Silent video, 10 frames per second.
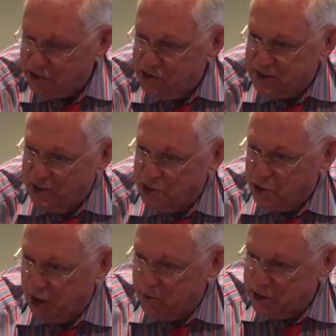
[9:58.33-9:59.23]
exercises
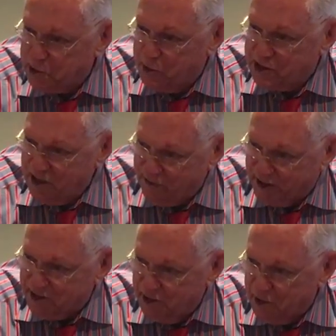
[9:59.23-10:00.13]
are gonna be
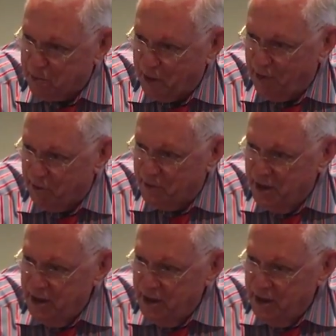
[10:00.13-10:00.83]
specific to your problem.